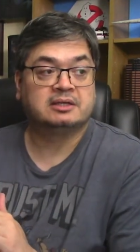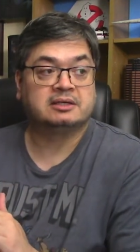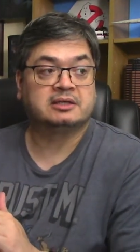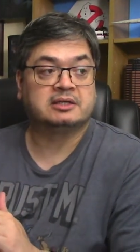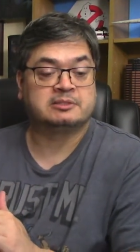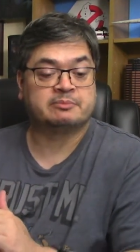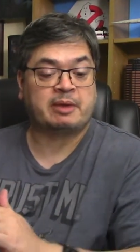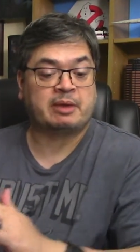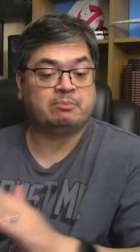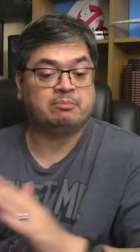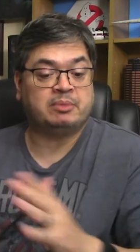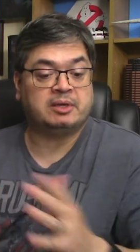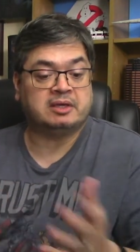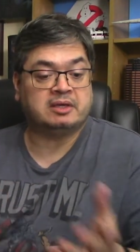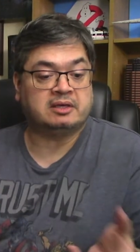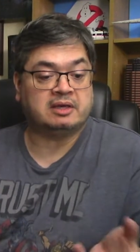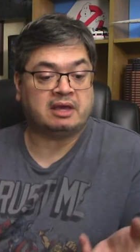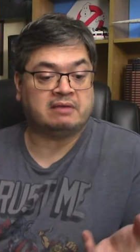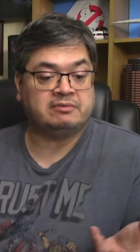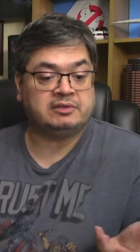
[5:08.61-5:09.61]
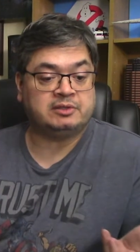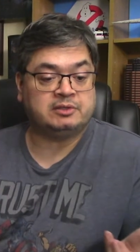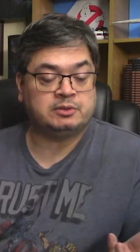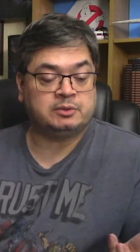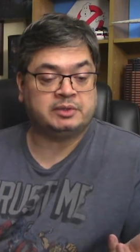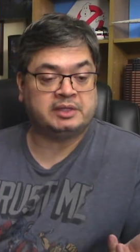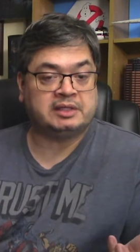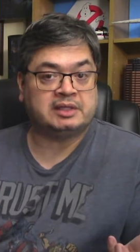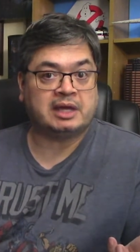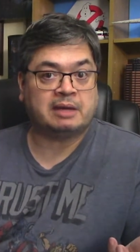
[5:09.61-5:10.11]
because my big
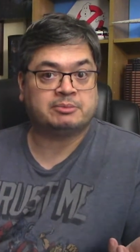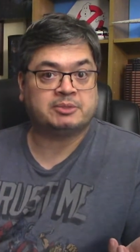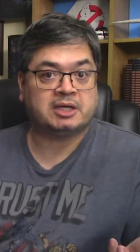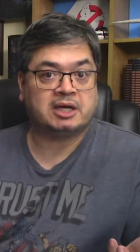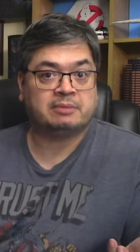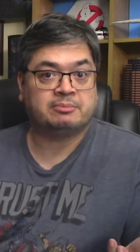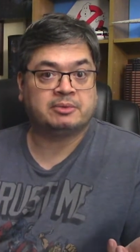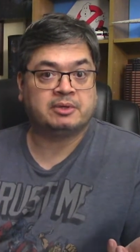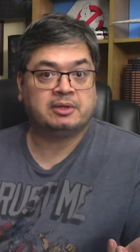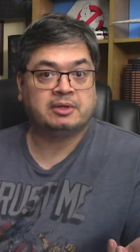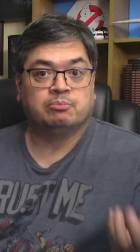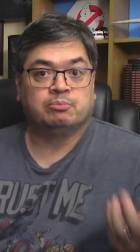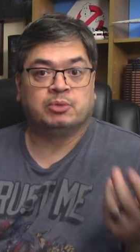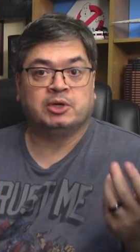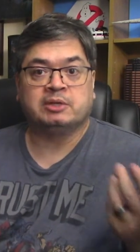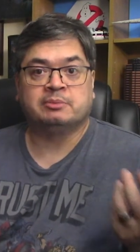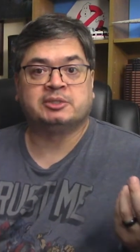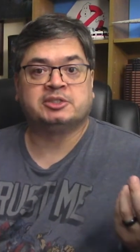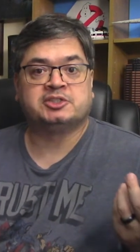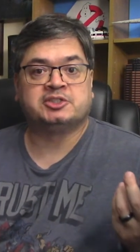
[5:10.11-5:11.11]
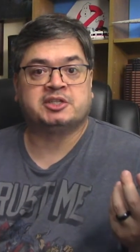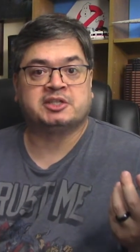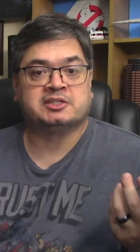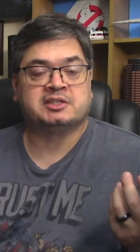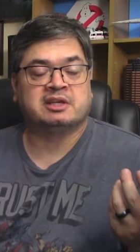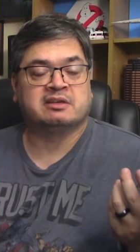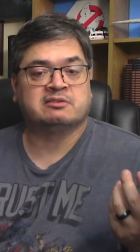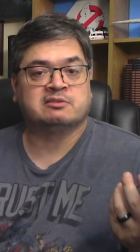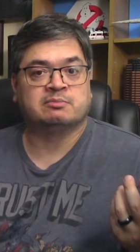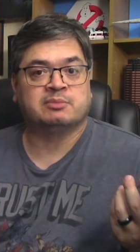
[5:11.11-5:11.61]
heavy-duty laptop pretty much just
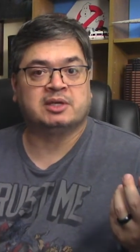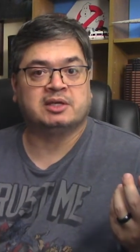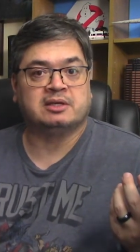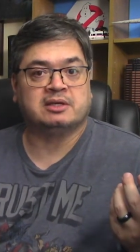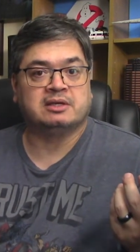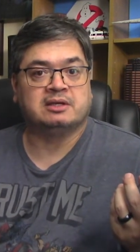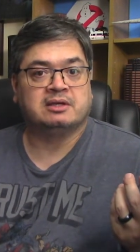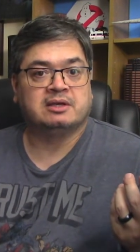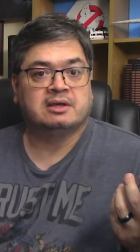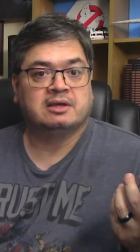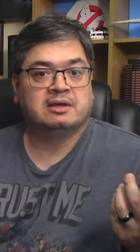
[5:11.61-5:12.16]
gives me